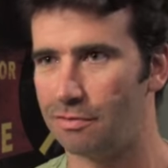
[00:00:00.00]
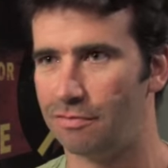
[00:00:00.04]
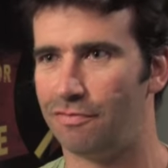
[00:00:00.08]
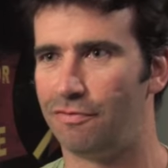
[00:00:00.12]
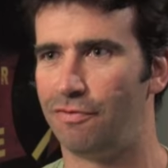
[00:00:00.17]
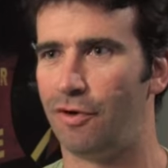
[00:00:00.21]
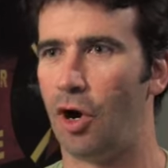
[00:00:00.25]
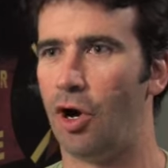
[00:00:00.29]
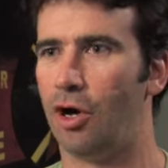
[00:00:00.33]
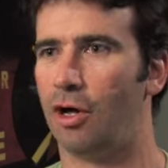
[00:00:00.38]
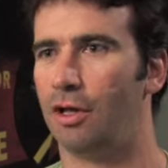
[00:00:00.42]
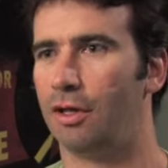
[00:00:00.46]

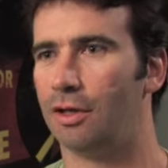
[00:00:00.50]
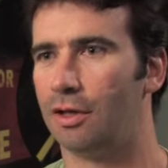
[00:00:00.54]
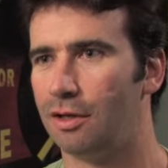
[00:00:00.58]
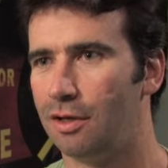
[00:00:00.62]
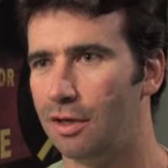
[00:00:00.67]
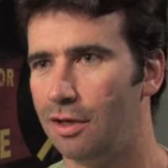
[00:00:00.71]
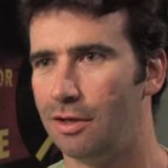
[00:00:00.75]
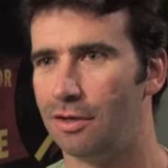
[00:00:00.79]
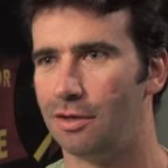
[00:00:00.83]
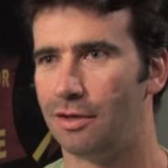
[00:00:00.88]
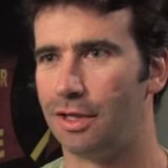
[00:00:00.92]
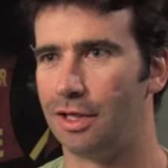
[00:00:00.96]
fall
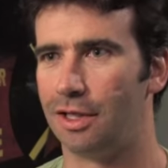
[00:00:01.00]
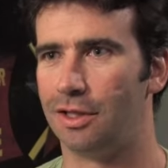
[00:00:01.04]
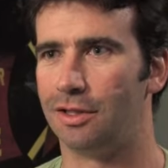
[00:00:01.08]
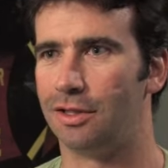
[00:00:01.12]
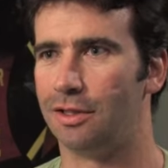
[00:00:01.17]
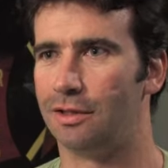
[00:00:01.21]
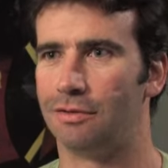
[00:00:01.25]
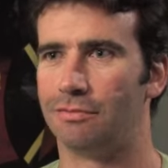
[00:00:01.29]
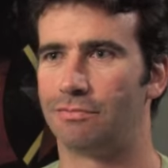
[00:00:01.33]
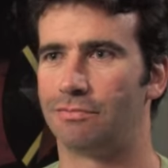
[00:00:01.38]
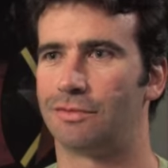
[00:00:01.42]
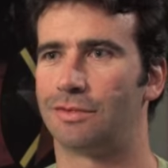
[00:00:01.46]

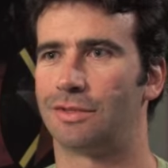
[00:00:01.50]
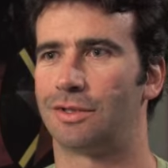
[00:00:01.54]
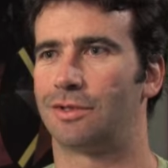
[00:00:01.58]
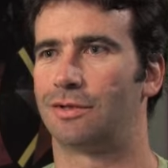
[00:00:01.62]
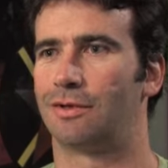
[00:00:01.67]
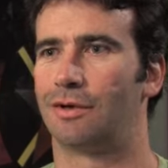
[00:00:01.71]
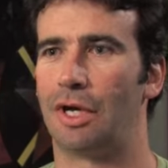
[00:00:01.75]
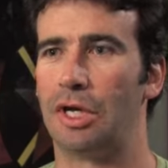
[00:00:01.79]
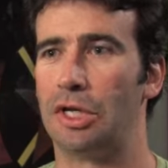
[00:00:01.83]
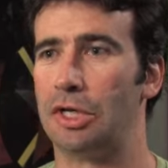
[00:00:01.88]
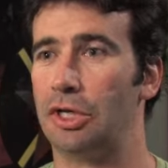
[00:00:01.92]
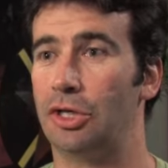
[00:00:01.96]
in
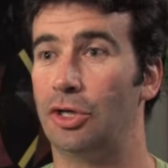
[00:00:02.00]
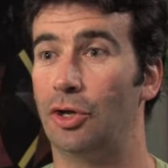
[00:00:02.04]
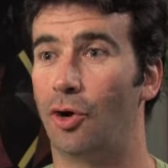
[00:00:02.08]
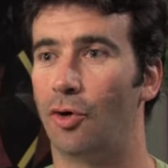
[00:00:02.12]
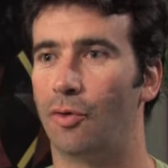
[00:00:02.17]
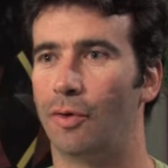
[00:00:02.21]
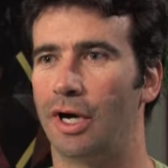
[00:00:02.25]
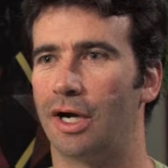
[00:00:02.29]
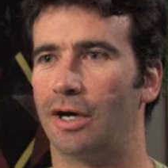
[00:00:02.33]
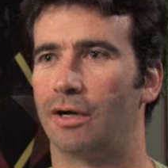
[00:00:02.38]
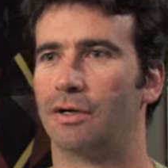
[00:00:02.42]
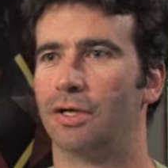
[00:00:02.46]

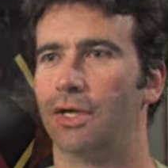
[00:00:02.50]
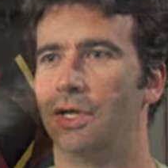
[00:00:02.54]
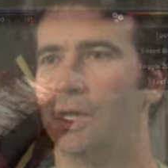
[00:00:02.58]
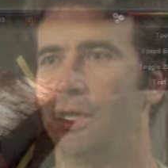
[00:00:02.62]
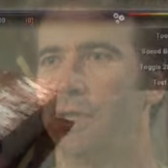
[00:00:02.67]
nowhere.